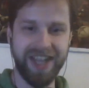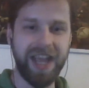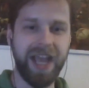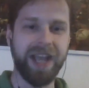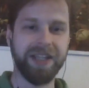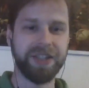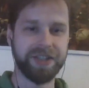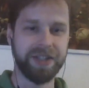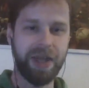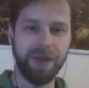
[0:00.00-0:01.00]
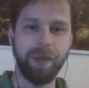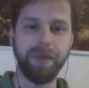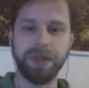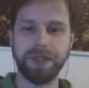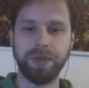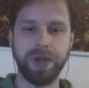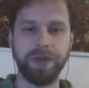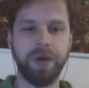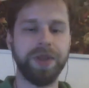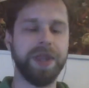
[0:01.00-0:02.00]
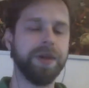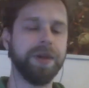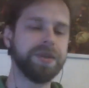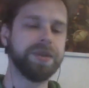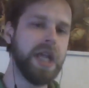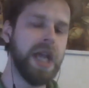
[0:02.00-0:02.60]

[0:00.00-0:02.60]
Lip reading: And just allow them ability to revert those.